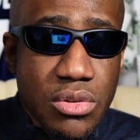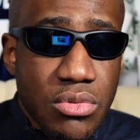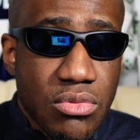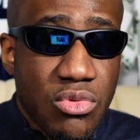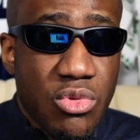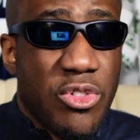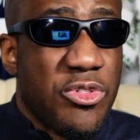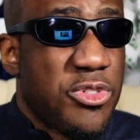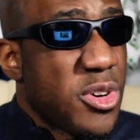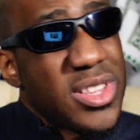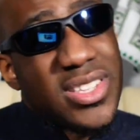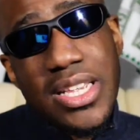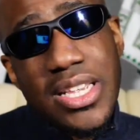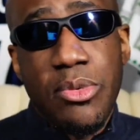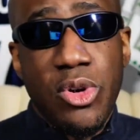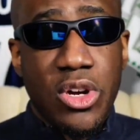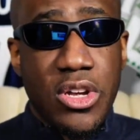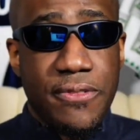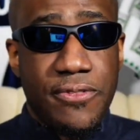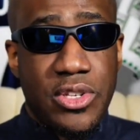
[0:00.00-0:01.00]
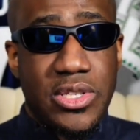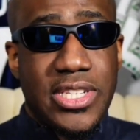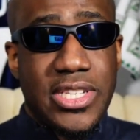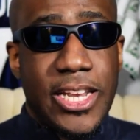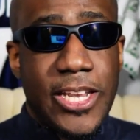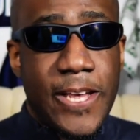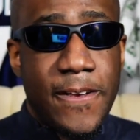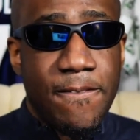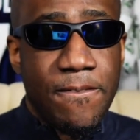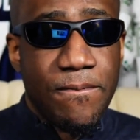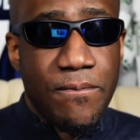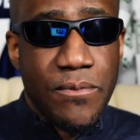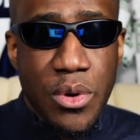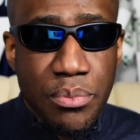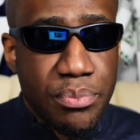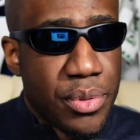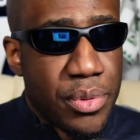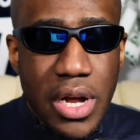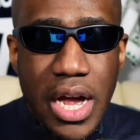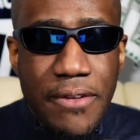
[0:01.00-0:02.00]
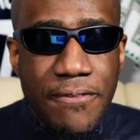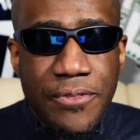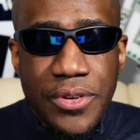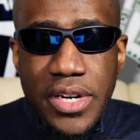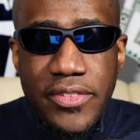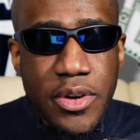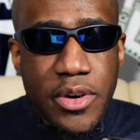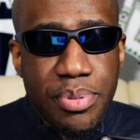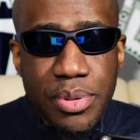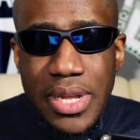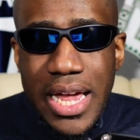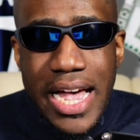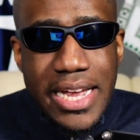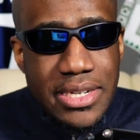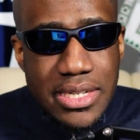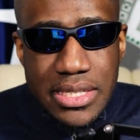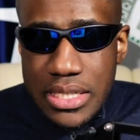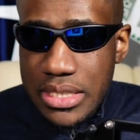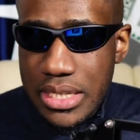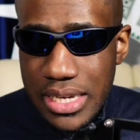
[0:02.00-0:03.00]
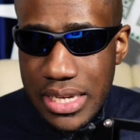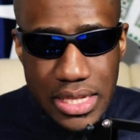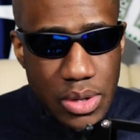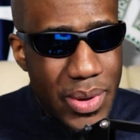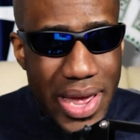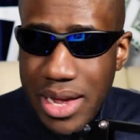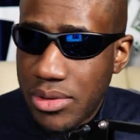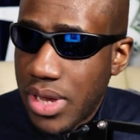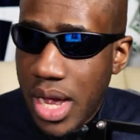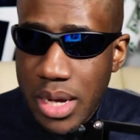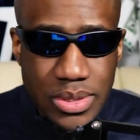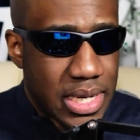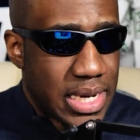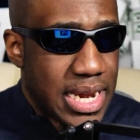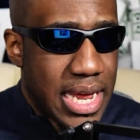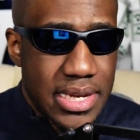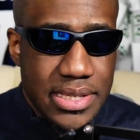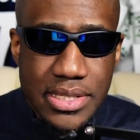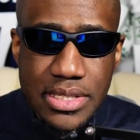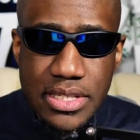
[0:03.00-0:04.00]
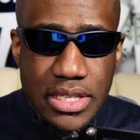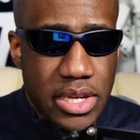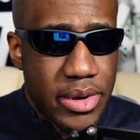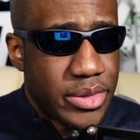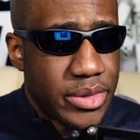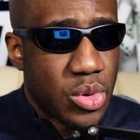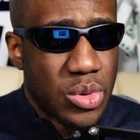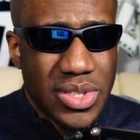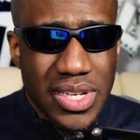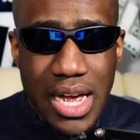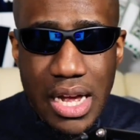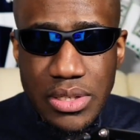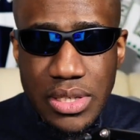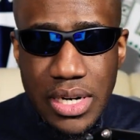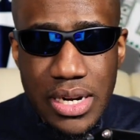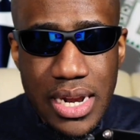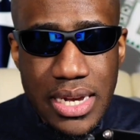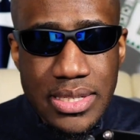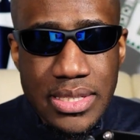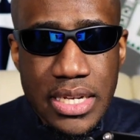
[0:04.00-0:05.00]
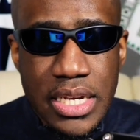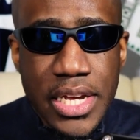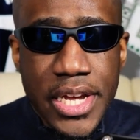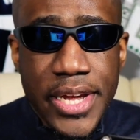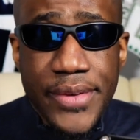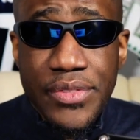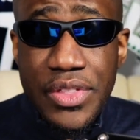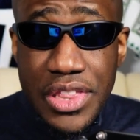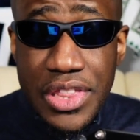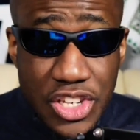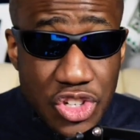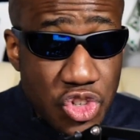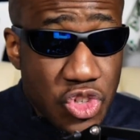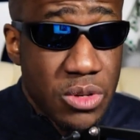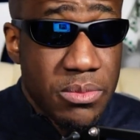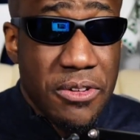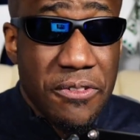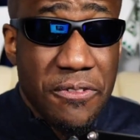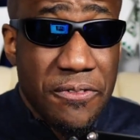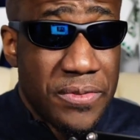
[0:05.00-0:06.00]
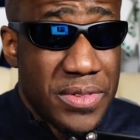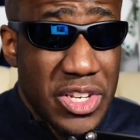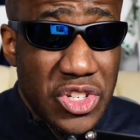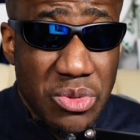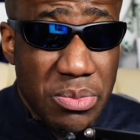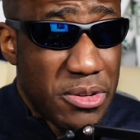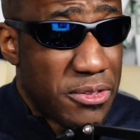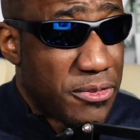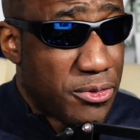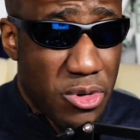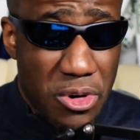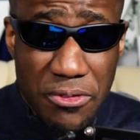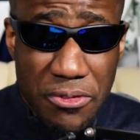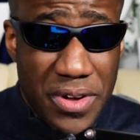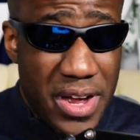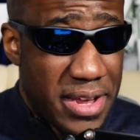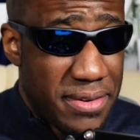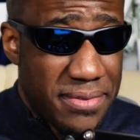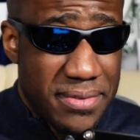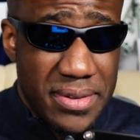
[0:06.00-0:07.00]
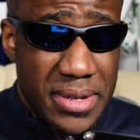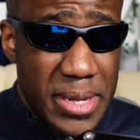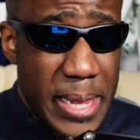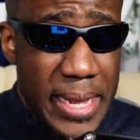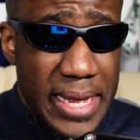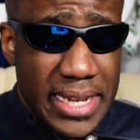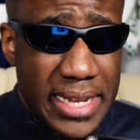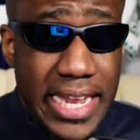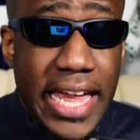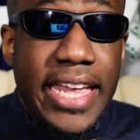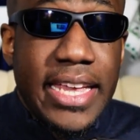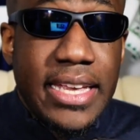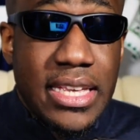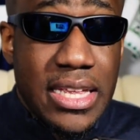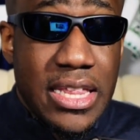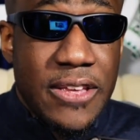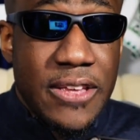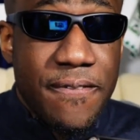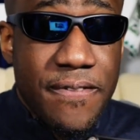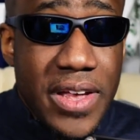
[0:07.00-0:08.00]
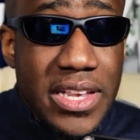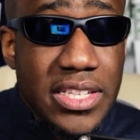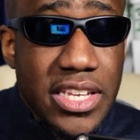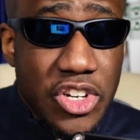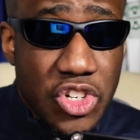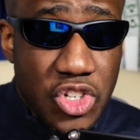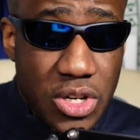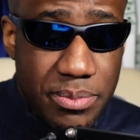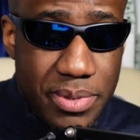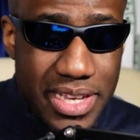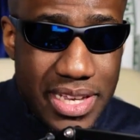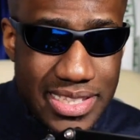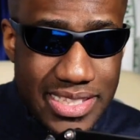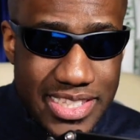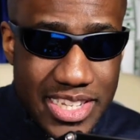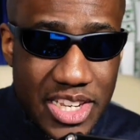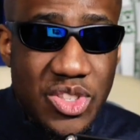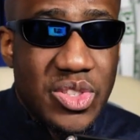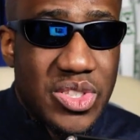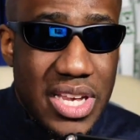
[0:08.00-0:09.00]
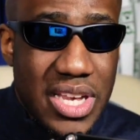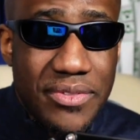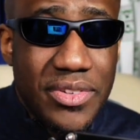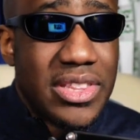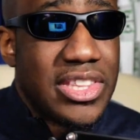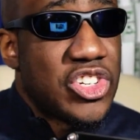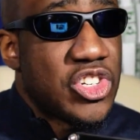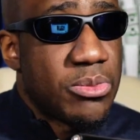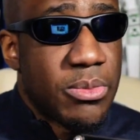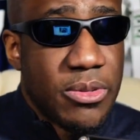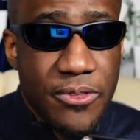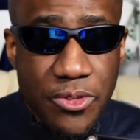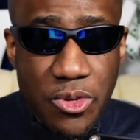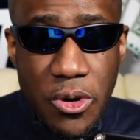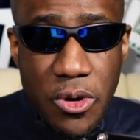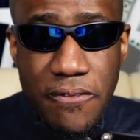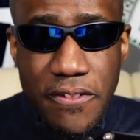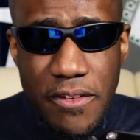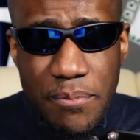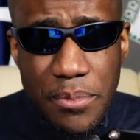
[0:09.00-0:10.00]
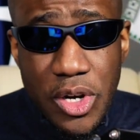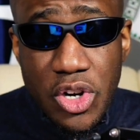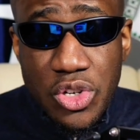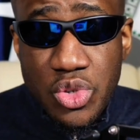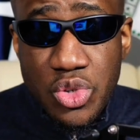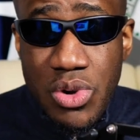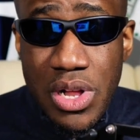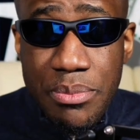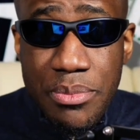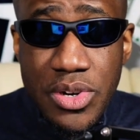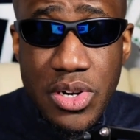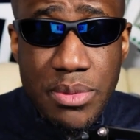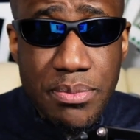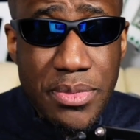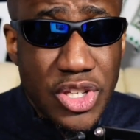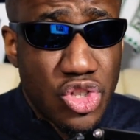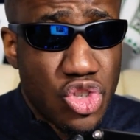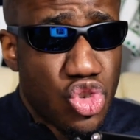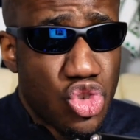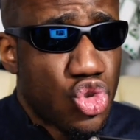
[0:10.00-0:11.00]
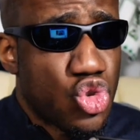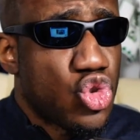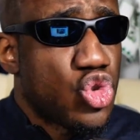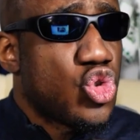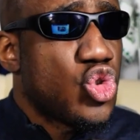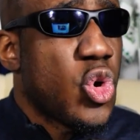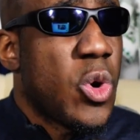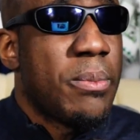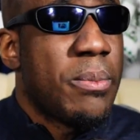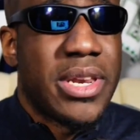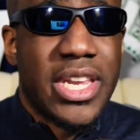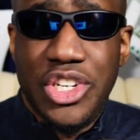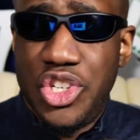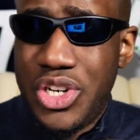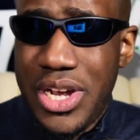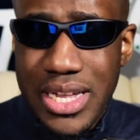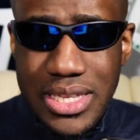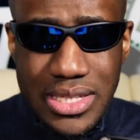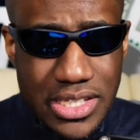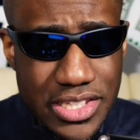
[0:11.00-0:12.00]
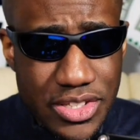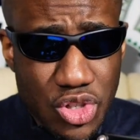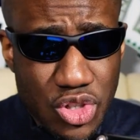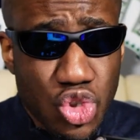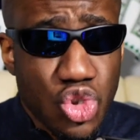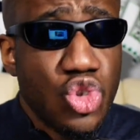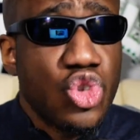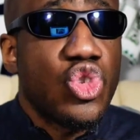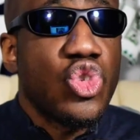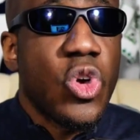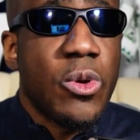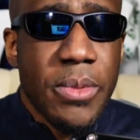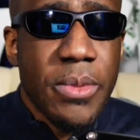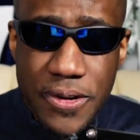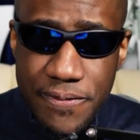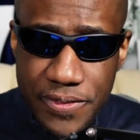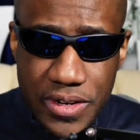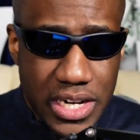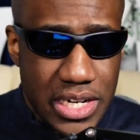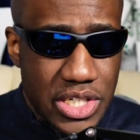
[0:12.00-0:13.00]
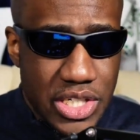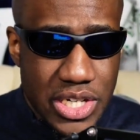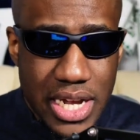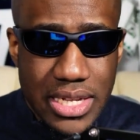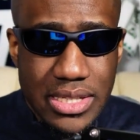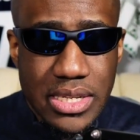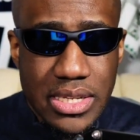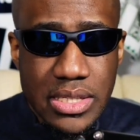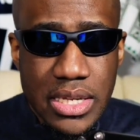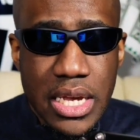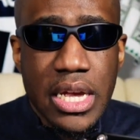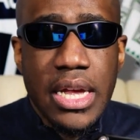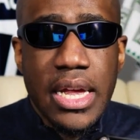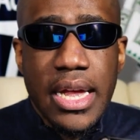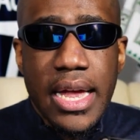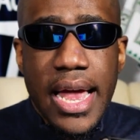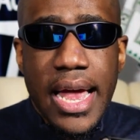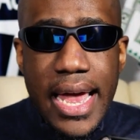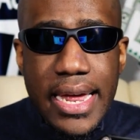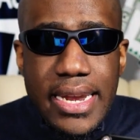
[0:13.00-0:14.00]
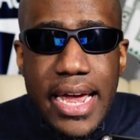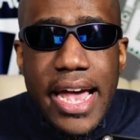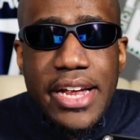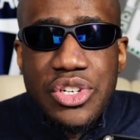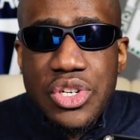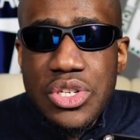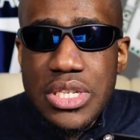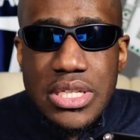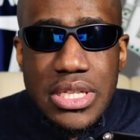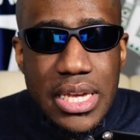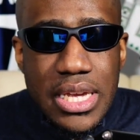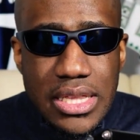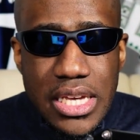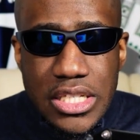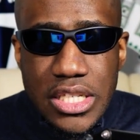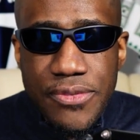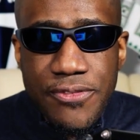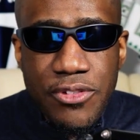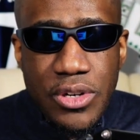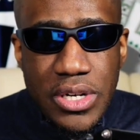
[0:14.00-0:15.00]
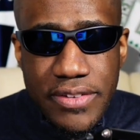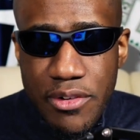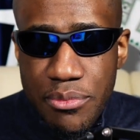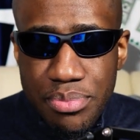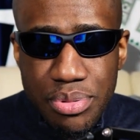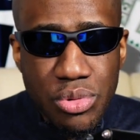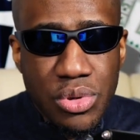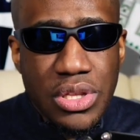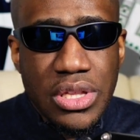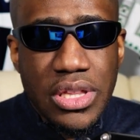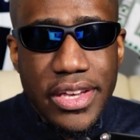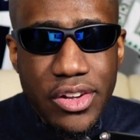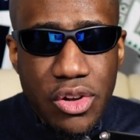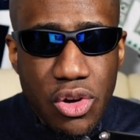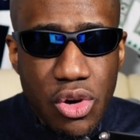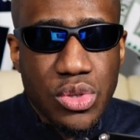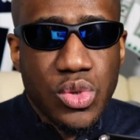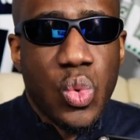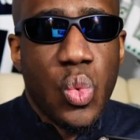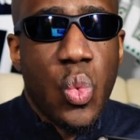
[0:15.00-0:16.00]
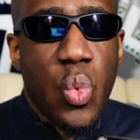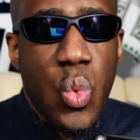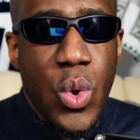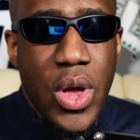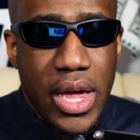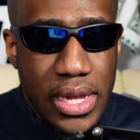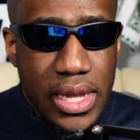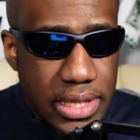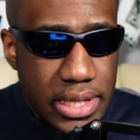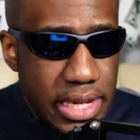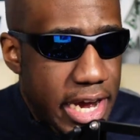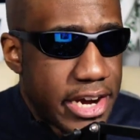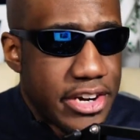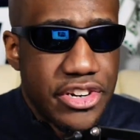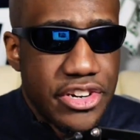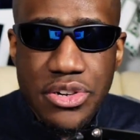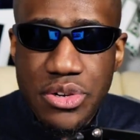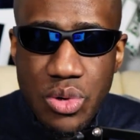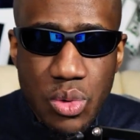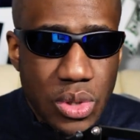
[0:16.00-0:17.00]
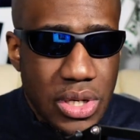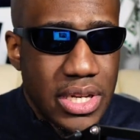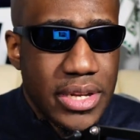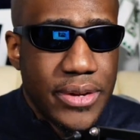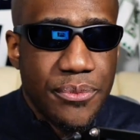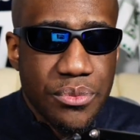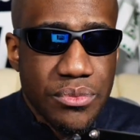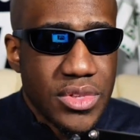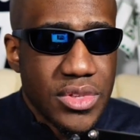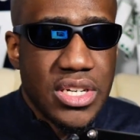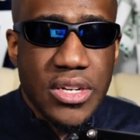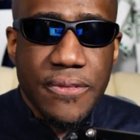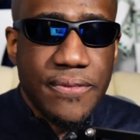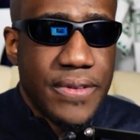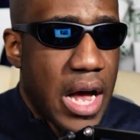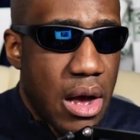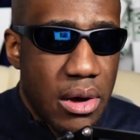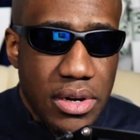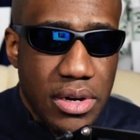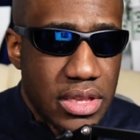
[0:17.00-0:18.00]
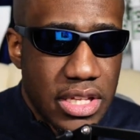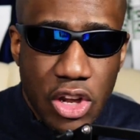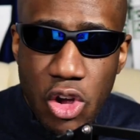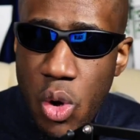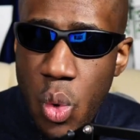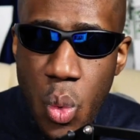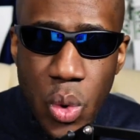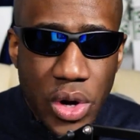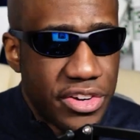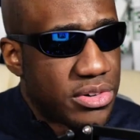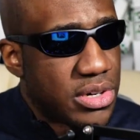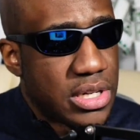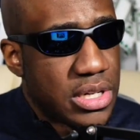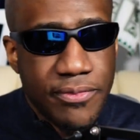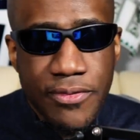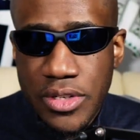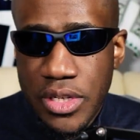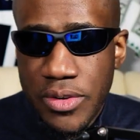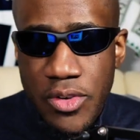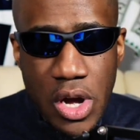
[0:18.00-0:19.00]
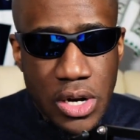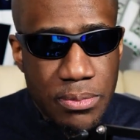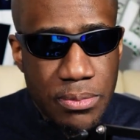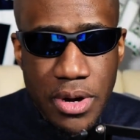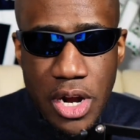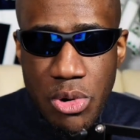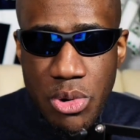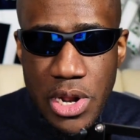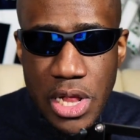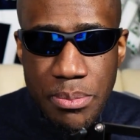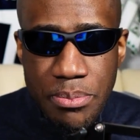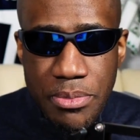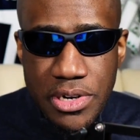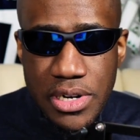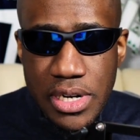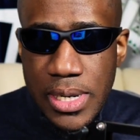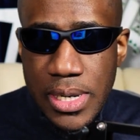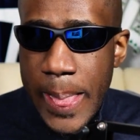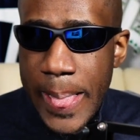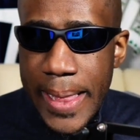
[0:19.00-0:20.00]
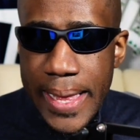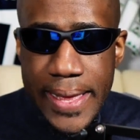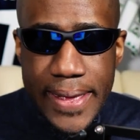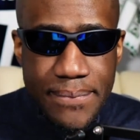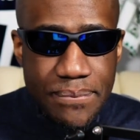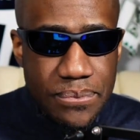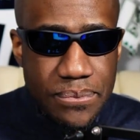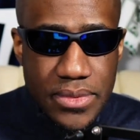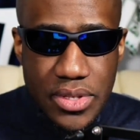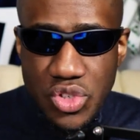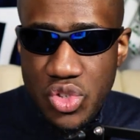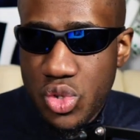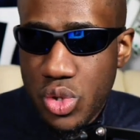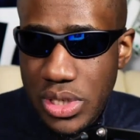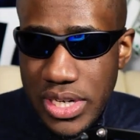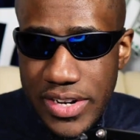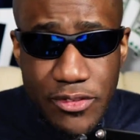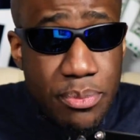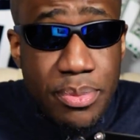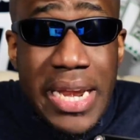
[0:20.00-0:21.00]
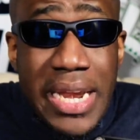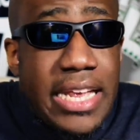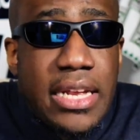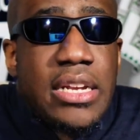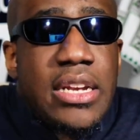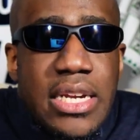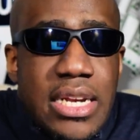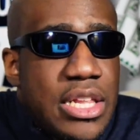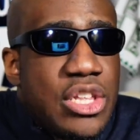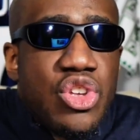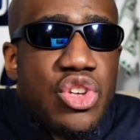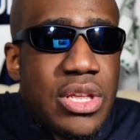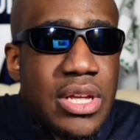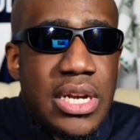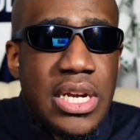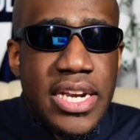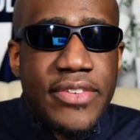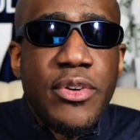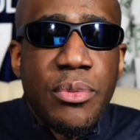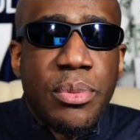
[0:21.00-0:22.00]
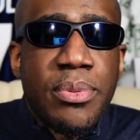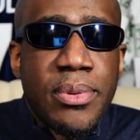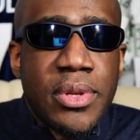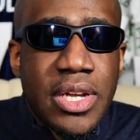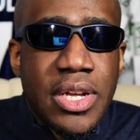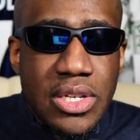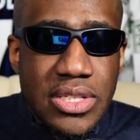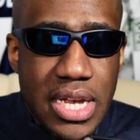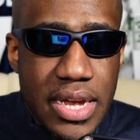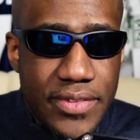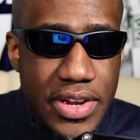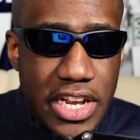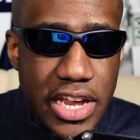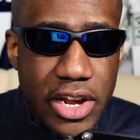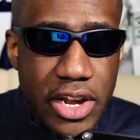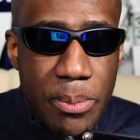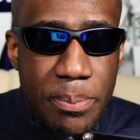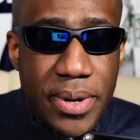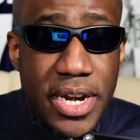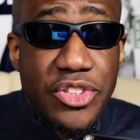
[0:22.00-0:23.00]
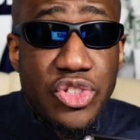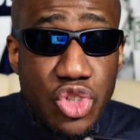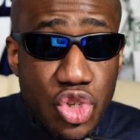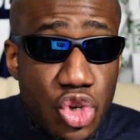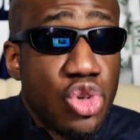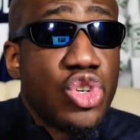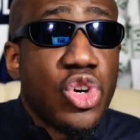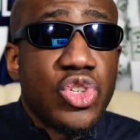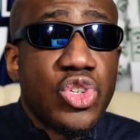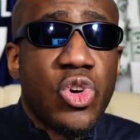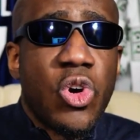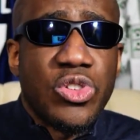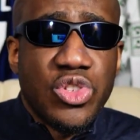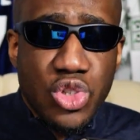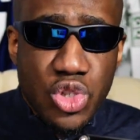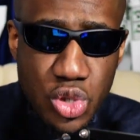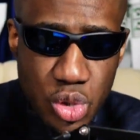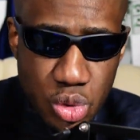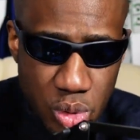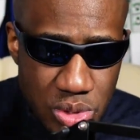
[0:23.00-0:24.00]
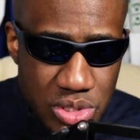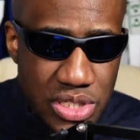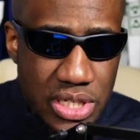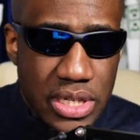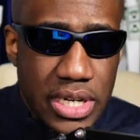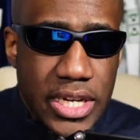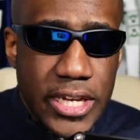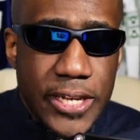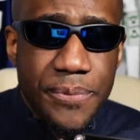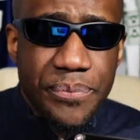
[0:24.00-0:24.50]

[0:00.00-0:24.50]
fourth time lucky for Salah. But for Liverpool, I just think they were outclassed. They are totally outclassed. This should have been 4 or 5. Like, the first leg should have been 6 or 7. This should have been 4 or 5 because Real Madrid missed so many chances. So many freaking chances. And I just think that for Liverpool, they got well and truly devoured. They got well and truly devoured by Real Madrid. So Liverpool cannot have any complaints. You just got totally,